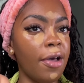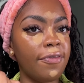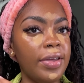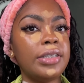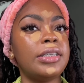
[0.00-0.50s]

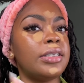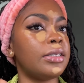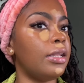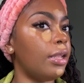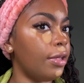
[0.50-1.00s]
face is
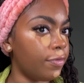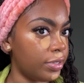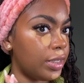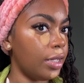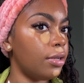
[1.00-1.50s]

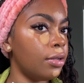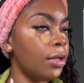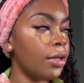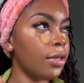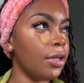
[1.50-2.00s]
lifted.
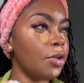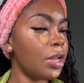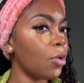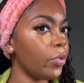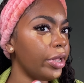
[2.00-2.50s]
You know,
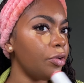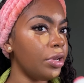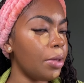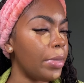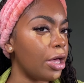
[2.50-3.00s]
like when you're doing
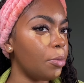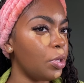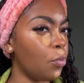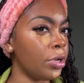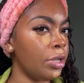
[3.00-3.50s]
your makeup,
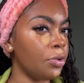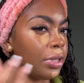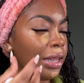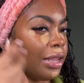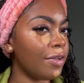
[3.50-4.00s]
you want to look
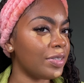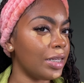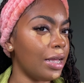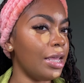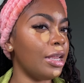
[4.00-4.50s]
lifted
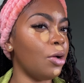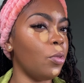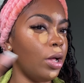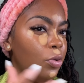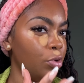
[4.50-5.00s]
and you don't
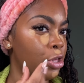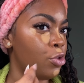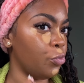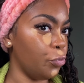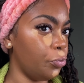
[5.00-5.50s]
want to look
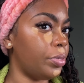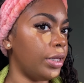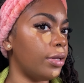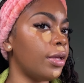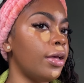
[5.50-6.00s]

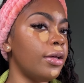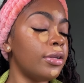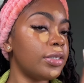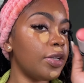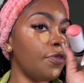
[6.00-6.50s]
droopy.
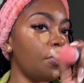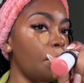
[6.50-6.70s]
So for